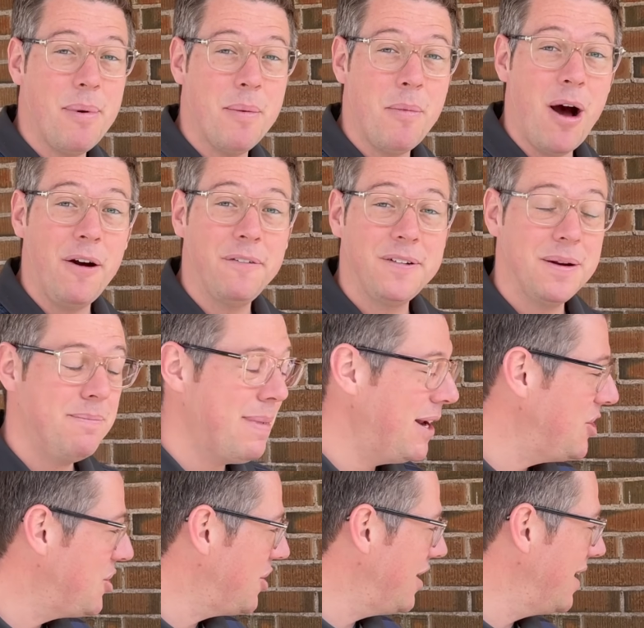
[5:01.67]
I'm often
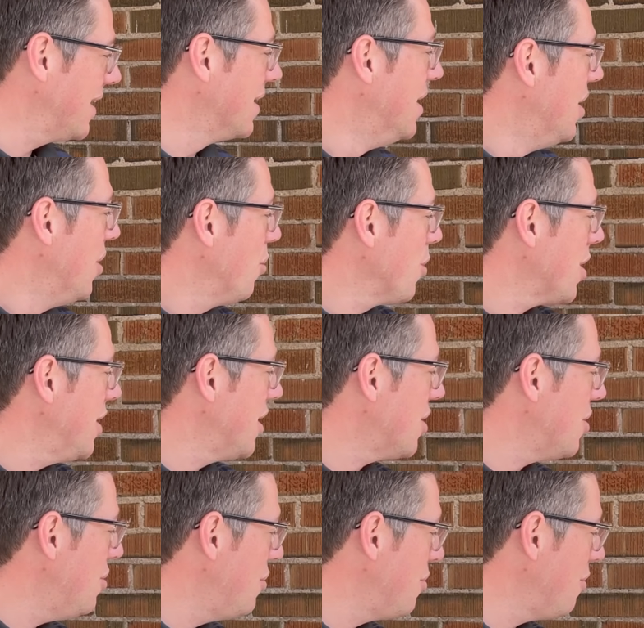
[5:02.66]
mentioning we're going to
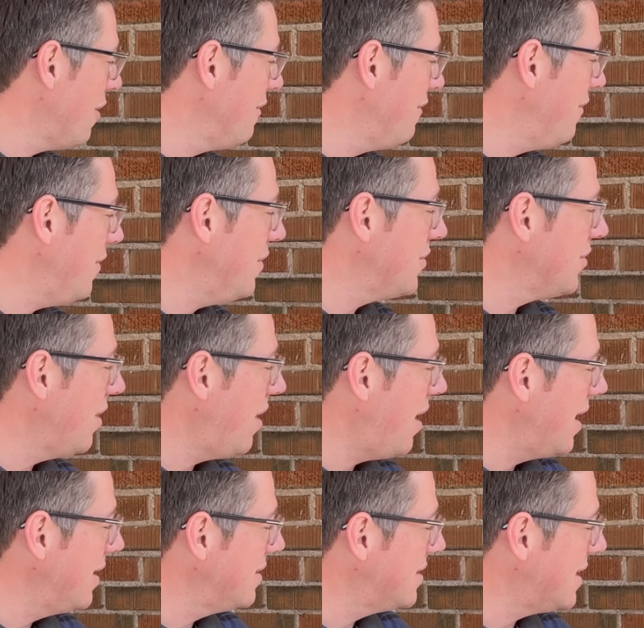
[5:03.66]
go to our first
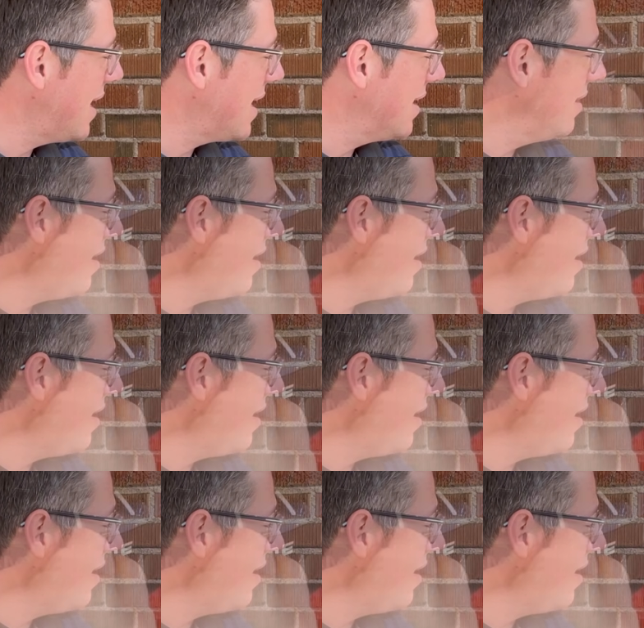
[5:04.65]
line, second